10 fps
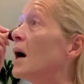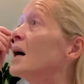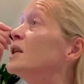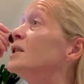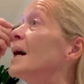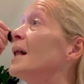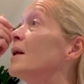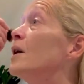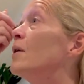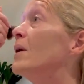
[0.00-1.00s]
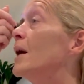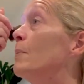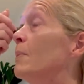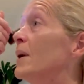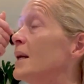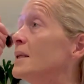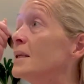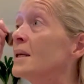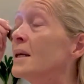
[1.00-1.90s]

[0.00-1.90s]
I shall hurry up a bit.